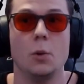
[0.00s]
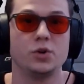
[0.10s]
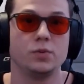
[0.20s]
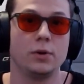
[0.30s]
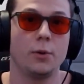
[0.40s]

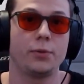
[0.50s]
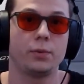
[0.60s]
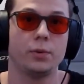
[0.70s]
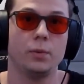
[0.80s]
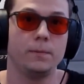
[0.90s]
which will go
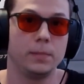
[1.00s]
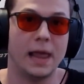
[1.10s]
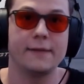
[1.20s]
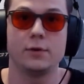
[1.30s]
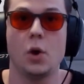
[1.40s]
through
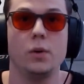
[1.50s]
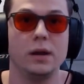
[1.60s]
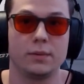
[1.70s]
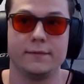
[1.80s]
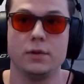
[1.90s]
live
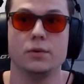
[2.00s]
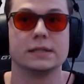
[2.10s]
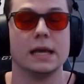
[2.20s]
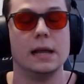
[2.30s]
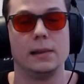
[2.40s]
coding reviews,